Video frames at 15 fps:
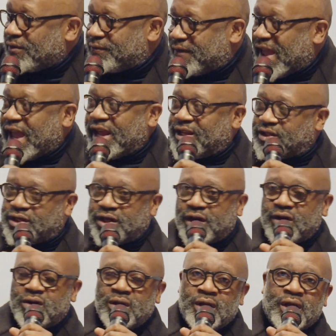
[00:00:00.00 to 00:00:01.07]
phase, you
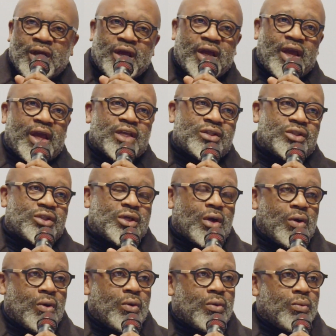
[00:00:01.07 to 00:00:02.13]
know? And
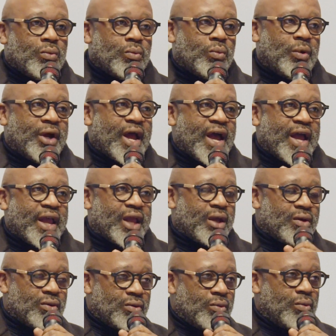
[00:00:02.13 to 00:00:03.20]
so when I
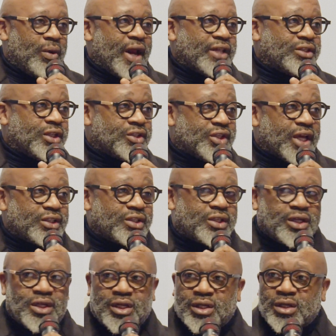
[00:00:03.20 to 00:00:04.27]

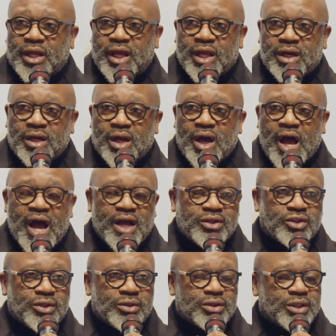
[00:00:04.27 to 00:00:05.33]
suggested, and
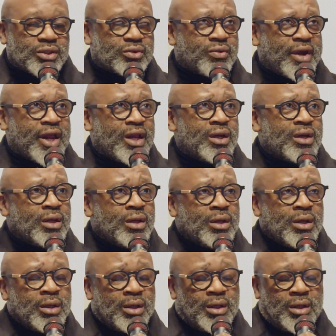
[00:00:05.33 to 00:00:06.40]
Hans used this great,
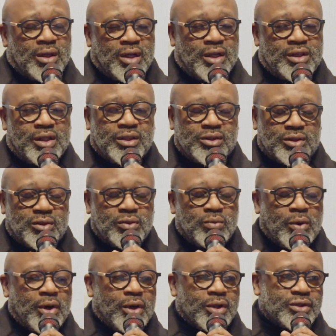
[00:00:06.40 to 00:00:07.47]
these two
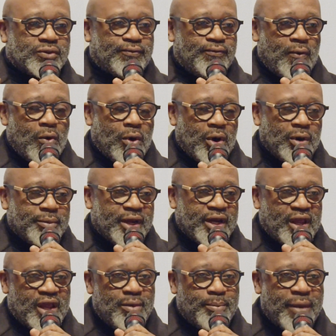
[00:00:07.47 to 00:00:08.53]
words, form and
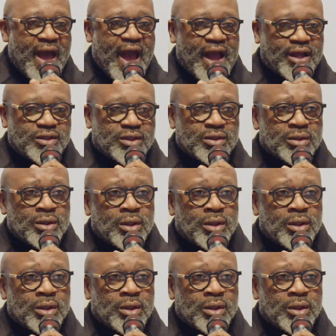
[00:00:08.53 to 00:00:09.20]
impact.